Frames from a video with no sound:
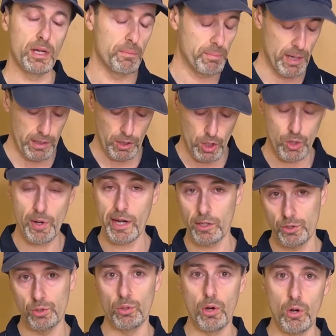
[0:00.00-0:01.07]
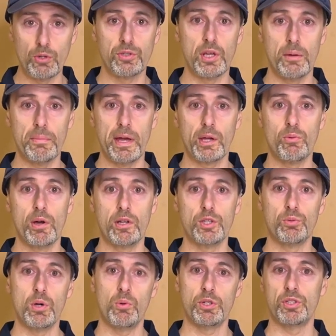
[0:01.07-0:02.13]
but KREG do also make one as
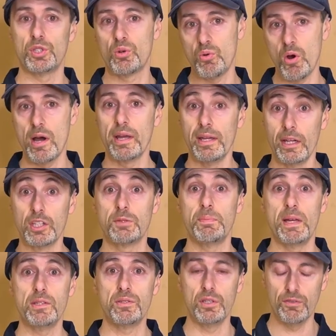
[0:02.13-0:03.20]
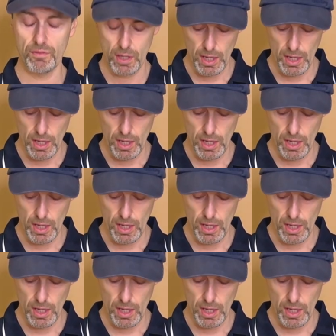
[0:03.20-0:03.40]
well, which is quite inexpensive.